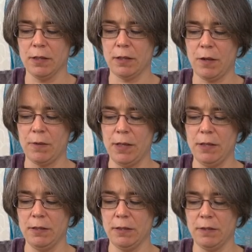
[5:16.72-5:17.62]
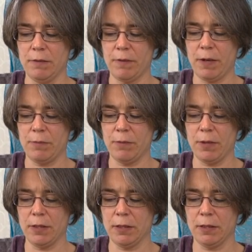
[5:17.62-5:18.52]
Go into the
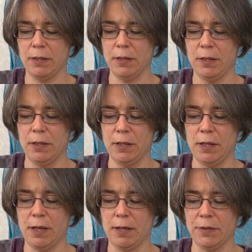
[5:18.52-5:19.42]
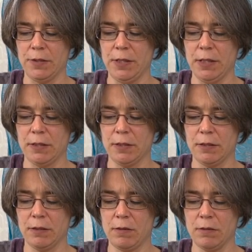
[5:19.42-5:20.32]
fabric at 6
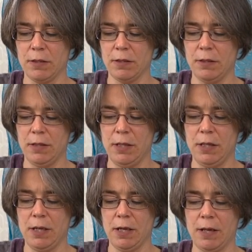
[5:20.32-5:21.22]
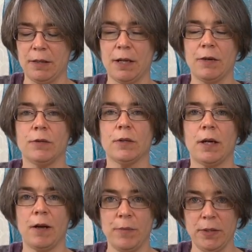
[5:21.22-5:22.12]
o'clock. And now you're
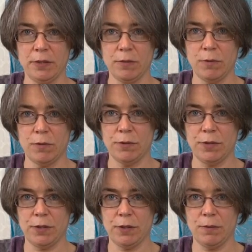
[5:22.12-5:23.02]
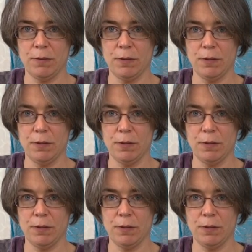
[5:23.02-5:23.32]
coming towards you.